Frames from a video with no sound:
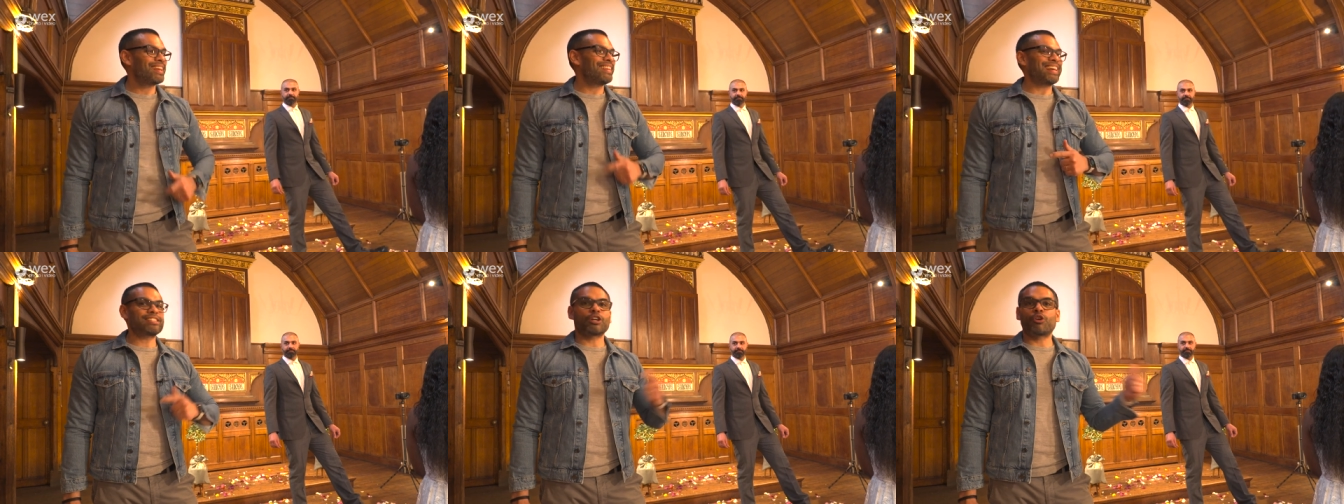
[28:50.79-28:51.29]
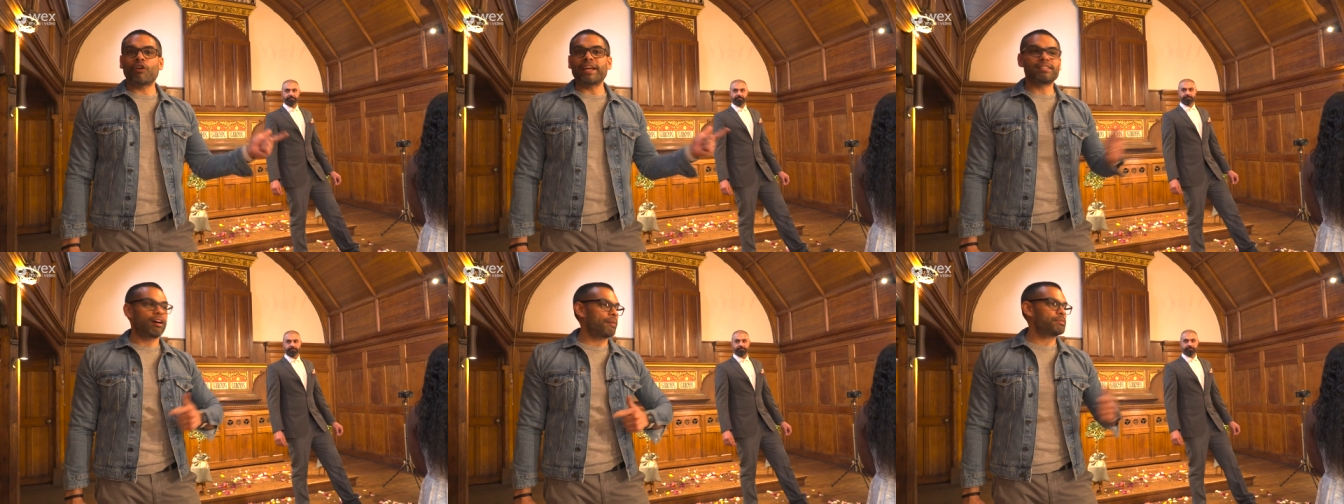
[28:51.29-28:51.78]
that's a
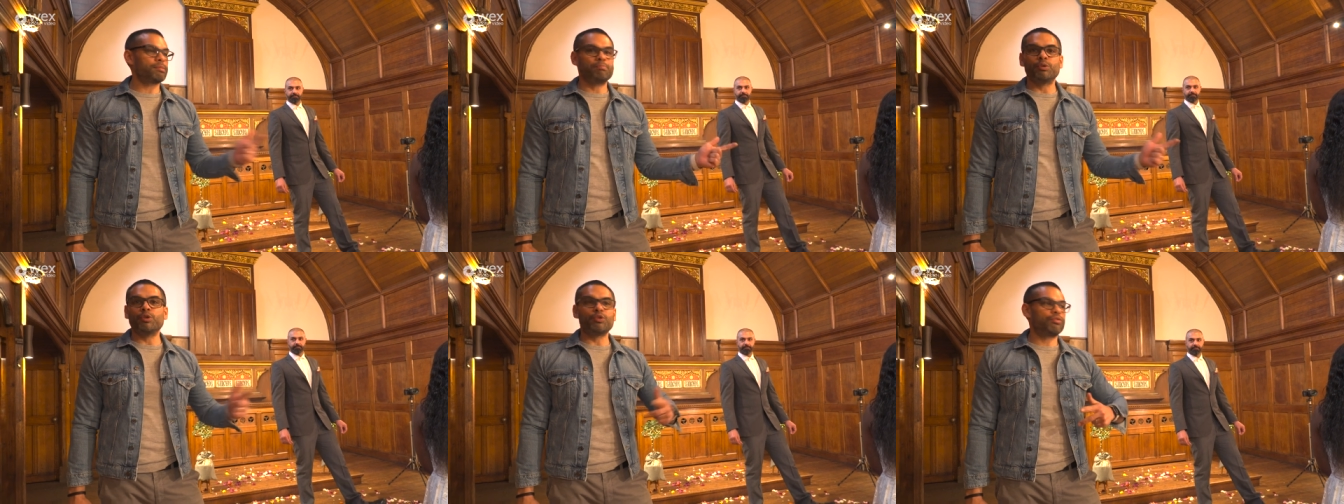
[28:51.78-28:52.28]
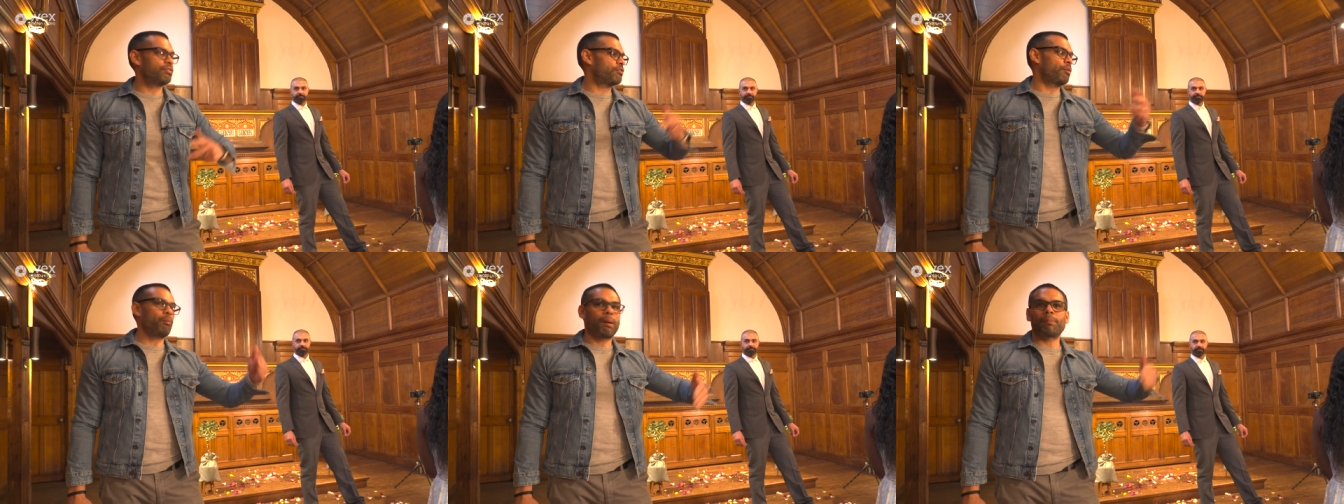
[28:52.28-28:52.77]
great time to move
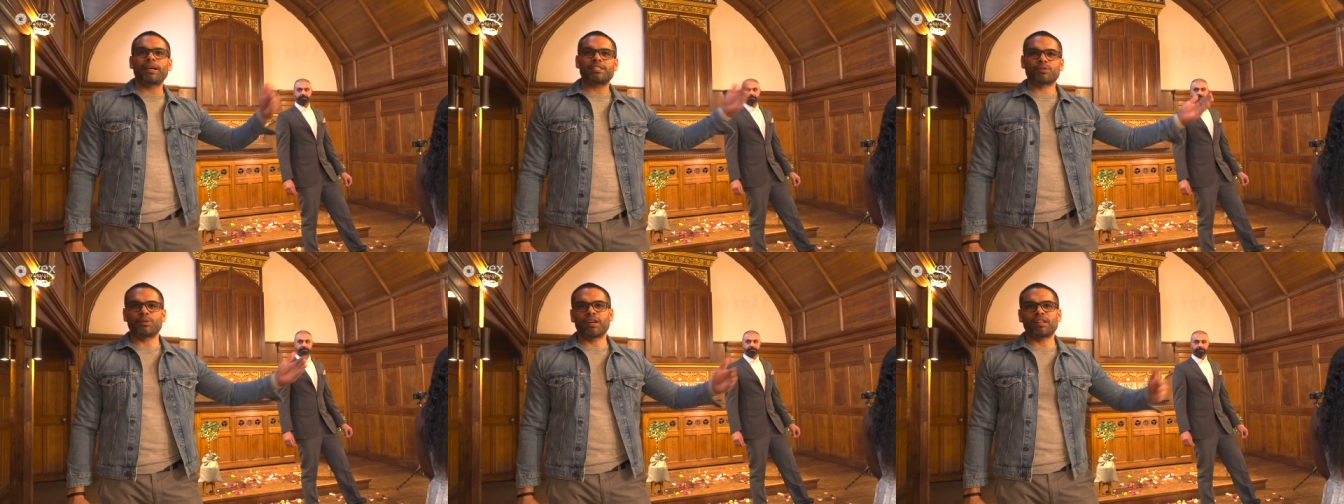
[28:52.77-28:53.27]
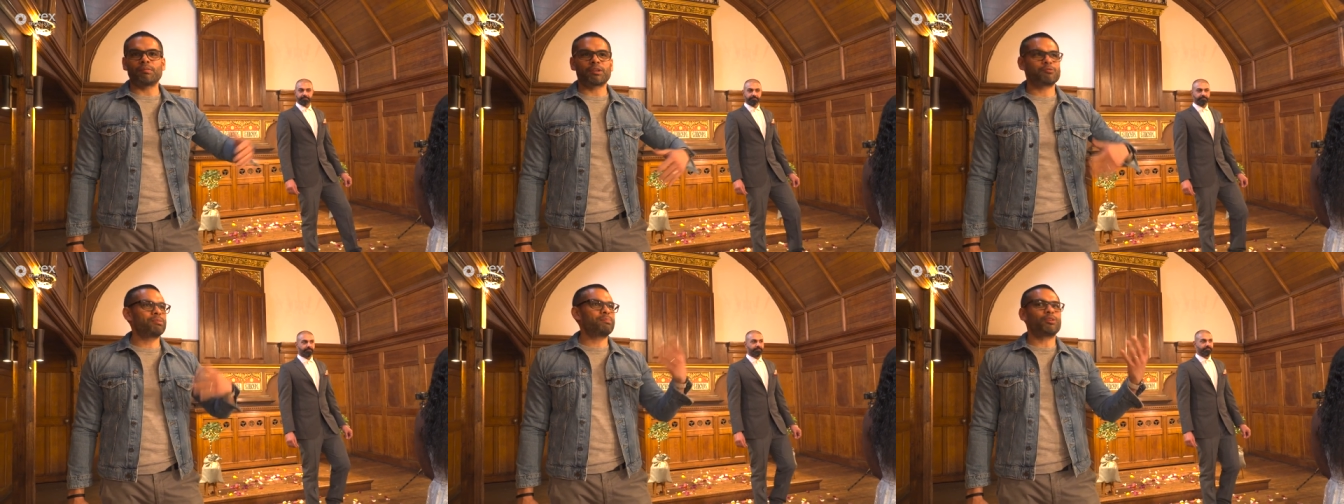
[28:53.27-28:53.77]
from one place to another
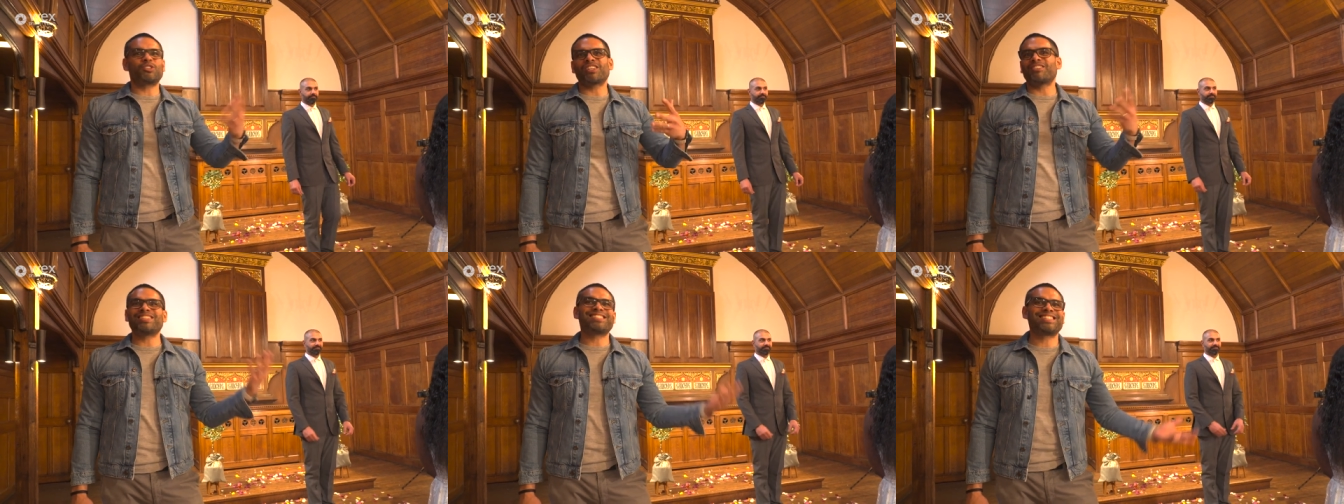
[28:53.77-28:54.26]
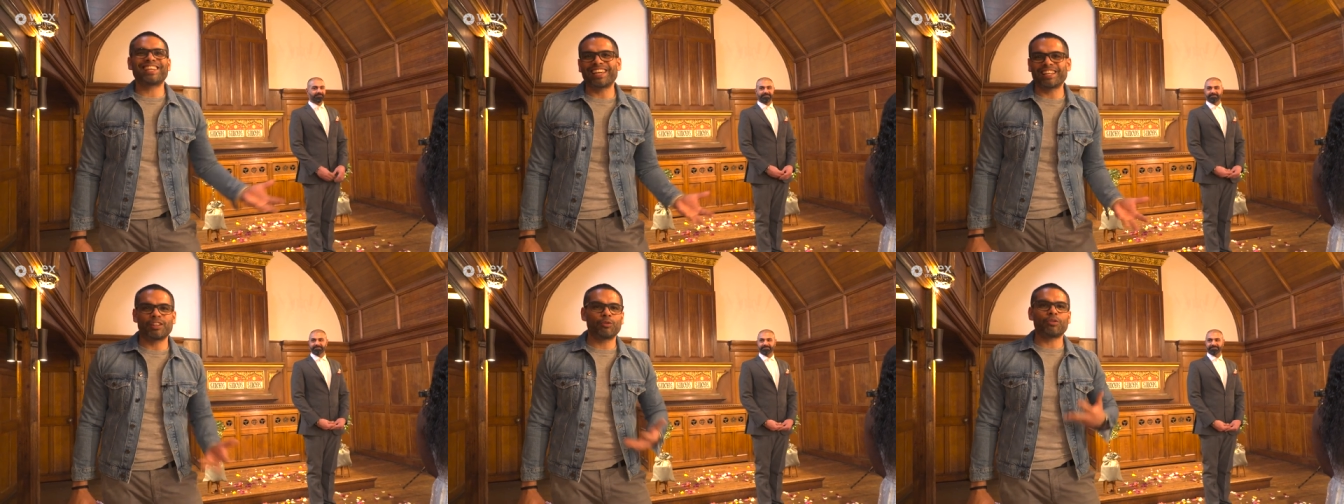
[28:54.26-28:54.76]
because people are generally
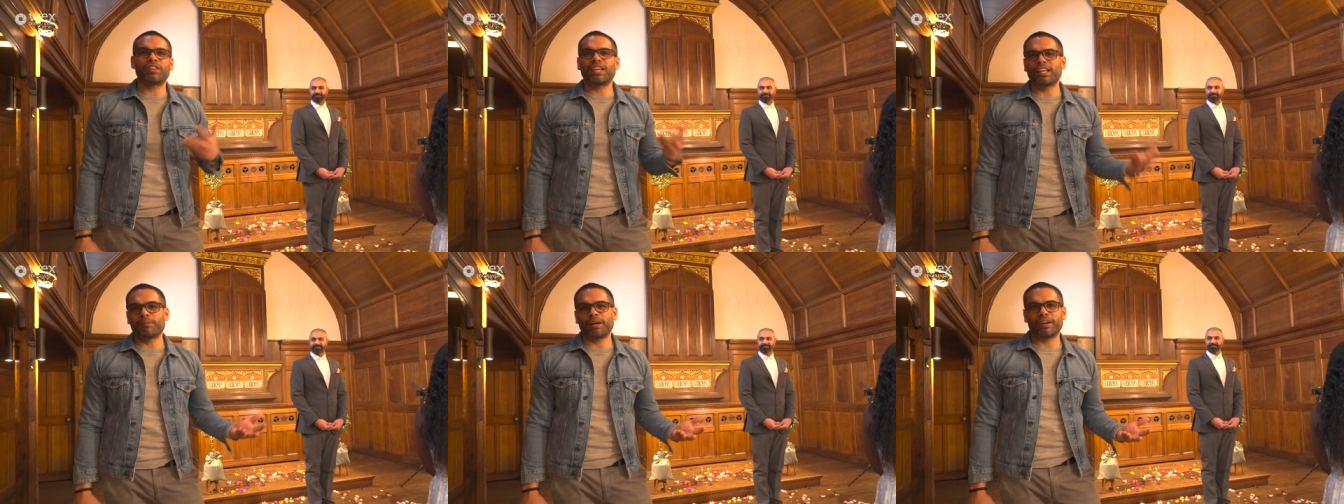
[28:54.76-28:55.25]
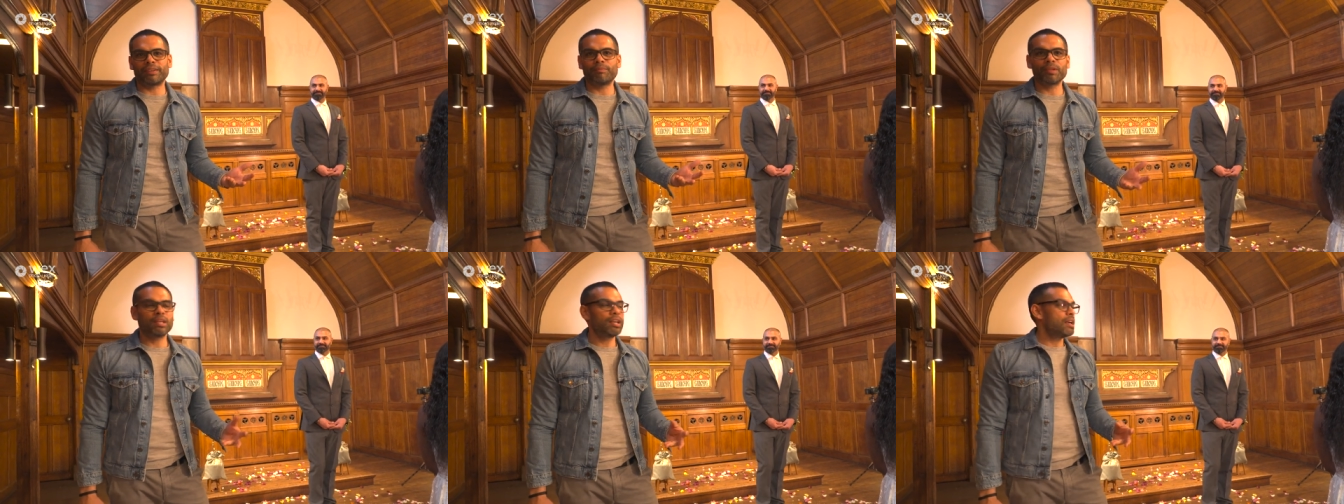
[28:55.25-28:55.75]
singing, they're not thinking about it.
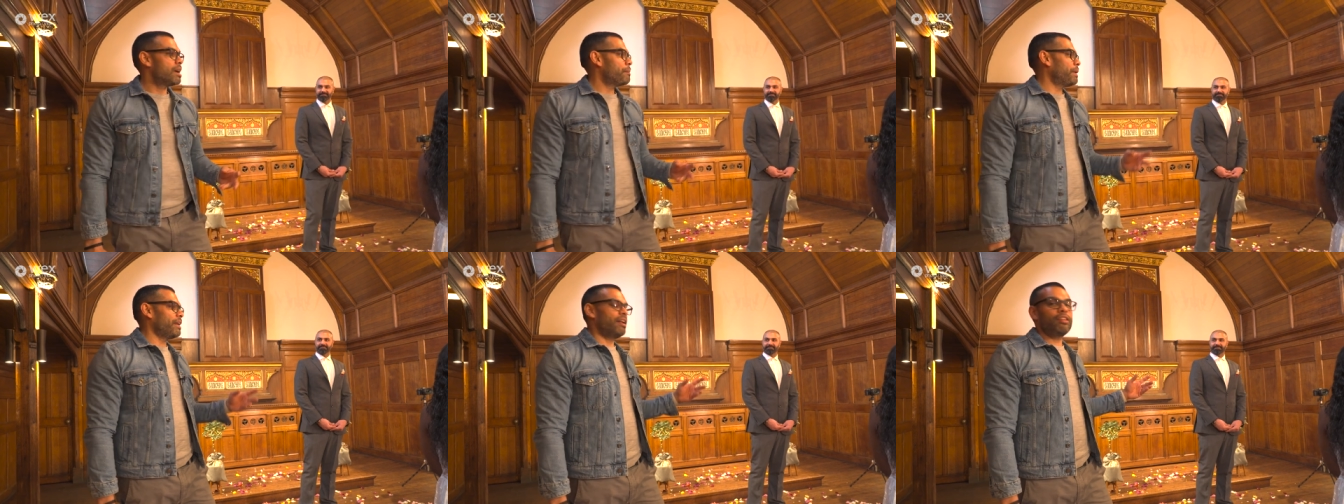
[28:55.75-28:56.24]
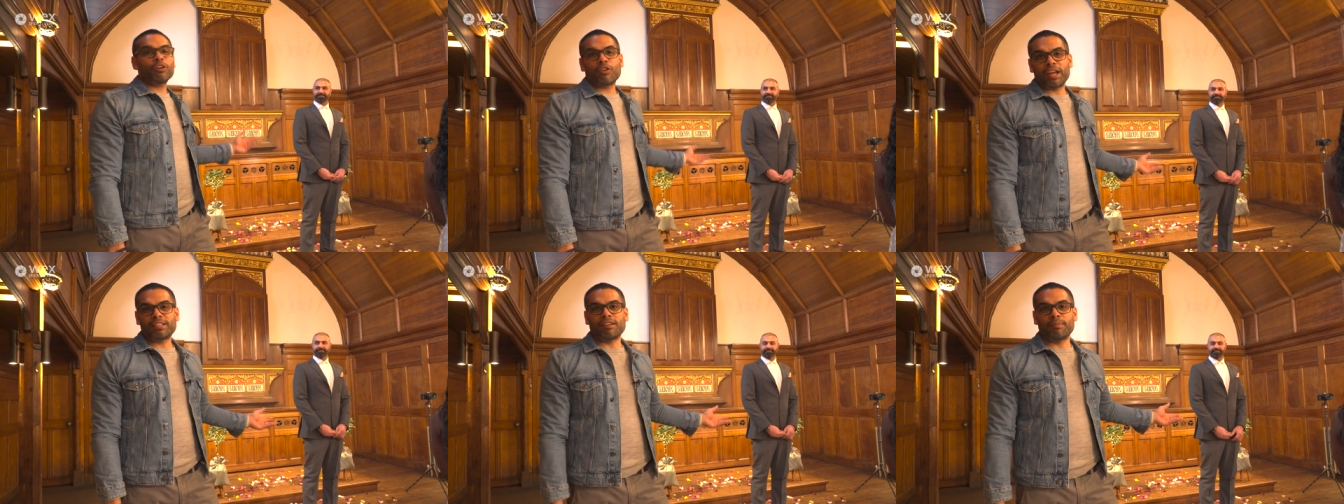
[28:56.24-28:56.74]
But another
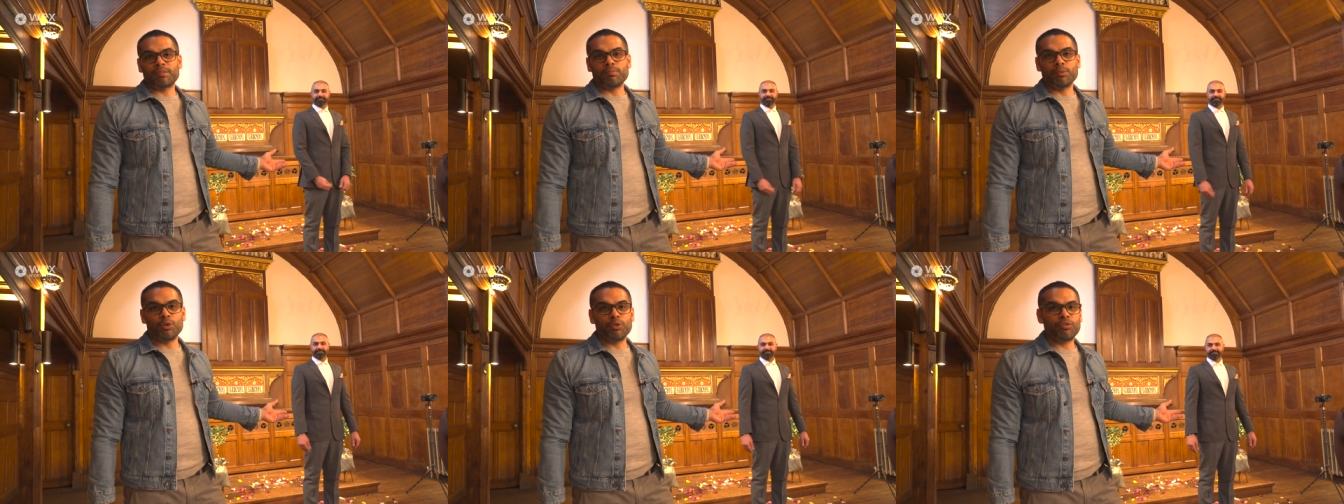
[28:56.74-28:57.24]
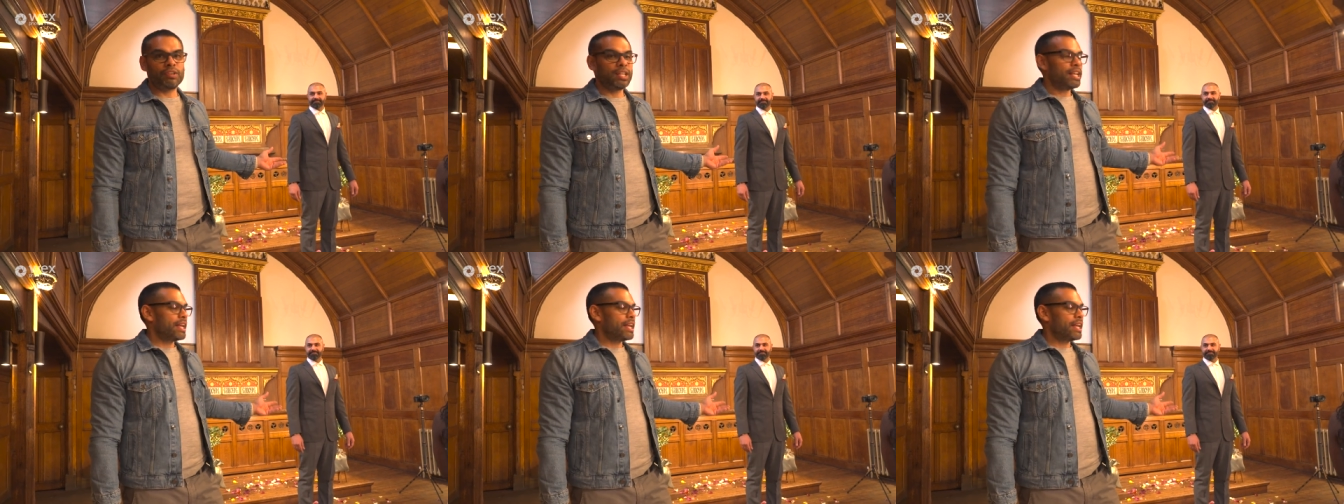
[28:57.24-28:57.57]
great time to move